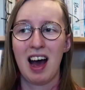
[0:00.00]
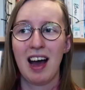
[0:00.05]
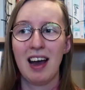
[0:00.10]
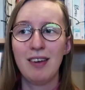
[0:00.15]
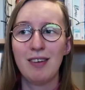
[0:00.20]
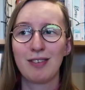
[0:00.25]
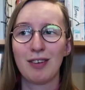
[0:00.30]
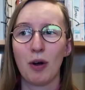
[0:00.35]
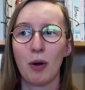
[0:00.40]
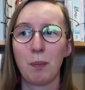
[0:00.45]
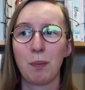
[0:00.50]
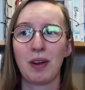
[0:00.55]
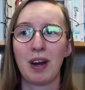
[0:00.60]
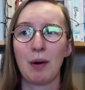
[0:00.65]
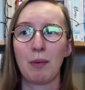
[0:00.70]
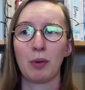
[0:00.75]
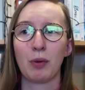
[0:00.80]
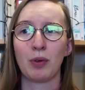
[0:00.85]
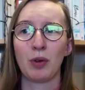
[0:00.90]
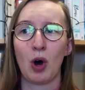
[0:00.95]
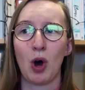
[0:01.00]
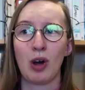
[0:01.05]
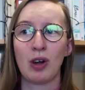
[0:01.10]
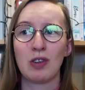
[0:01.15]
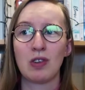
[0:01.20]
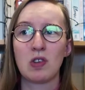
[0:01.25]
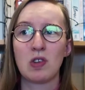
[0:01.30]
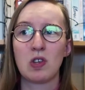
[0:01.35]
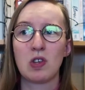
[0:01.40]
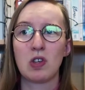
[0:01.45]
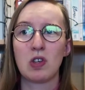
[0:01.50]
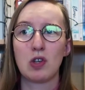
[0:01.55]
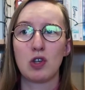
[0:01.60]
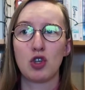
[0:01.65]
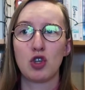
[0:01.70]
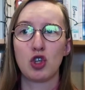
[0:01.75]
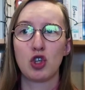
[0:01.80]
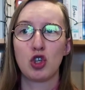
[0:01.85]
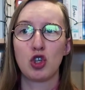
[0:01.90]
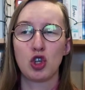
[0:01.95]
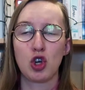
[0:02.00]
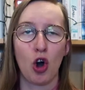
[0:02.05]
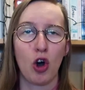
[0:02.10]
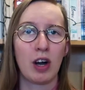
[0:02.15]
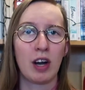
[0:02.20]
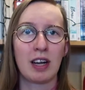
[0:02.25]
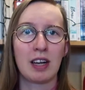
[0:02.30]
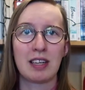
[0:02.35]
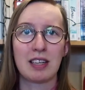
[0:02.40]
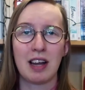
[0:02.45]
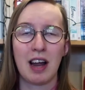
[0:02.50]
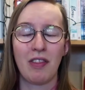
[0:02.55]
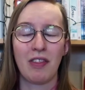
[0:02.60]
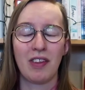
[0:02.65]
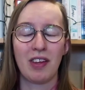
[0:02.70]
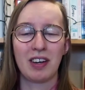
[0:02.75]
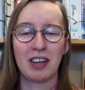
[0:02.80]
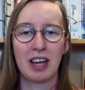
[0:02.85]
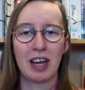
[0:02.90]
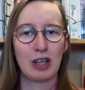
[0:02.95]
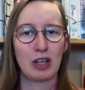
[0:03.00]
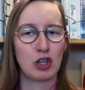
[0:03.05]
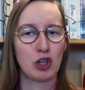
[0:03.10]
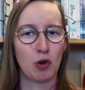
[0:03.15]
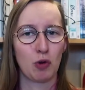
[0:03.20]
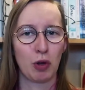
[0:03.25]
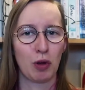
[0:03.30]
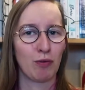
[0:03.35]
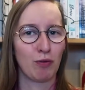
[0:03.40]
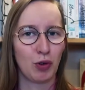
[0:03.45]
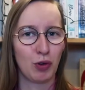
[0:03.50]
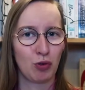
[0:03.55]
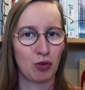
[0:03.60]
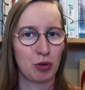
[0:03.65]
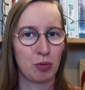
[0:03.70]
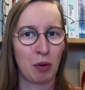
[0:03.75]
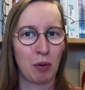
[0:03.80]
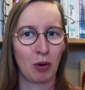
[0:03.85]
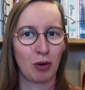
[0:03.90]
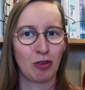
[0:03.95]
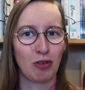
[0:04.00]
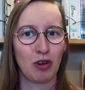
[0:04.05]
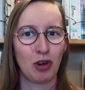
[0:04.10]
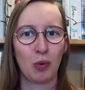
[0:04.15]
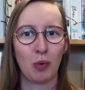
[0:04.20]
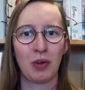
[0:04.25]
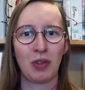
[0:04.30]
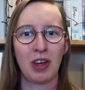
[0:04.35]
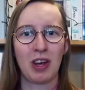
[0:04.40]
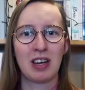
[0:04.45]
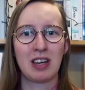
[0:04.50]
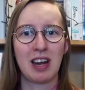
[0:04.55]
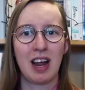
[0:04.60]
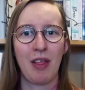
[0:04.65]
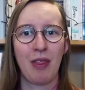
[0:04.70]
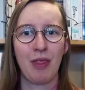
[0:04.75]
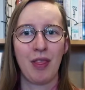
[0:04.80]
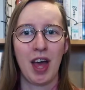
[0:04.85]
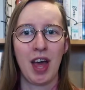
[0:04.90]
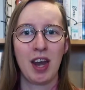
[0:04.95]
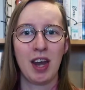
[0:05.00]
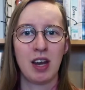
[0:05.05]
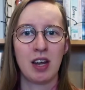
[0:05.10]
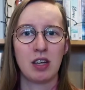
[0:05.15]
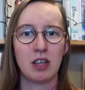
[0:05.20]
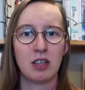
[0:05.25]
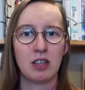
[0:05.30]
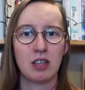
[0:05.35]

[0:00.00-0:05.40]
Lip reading: I just hope that I will not start it and then get so confused about what to do with it and then